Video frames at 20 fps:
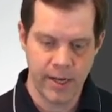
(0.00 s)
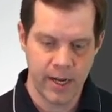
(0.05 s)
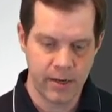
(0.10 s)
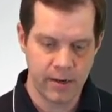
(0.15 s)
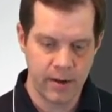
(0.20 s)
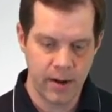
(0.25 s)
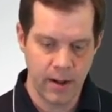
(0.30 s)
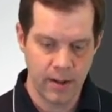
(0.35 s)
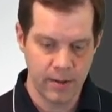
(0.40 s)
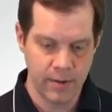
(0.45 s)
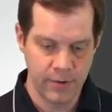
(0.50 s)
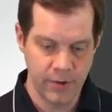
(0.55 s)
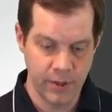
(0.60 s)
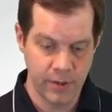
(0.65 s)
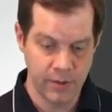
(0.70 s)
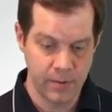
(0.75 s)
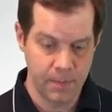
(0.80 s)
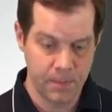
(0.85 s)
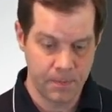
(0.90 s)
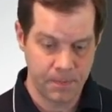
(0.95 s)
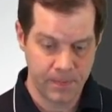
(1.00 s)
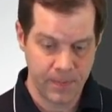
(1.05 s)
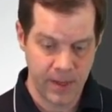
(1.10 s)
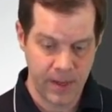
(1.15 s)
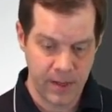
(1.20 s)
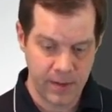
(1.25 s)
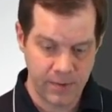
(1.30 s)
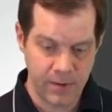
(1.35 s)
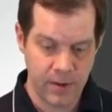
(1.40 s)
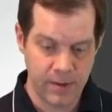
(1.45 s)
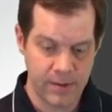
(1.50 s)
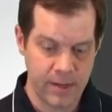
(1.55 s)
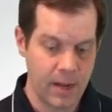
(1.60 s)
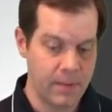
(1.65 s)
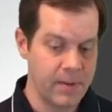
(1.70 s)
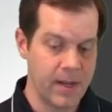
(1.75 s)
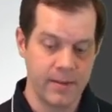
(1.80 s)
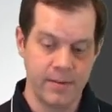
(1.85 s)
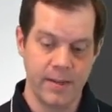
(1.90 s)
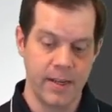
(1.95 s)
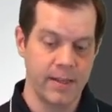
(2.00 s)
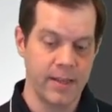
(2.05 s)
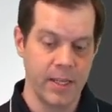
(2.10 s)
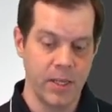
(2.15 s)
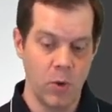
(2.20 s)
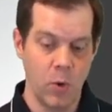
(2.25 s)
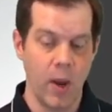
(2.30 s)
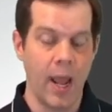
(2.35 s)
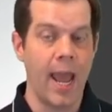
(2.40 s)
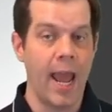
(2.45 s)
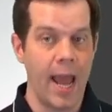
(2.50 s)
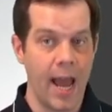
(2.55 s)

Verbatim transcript: technologies. And so I'm not saying that you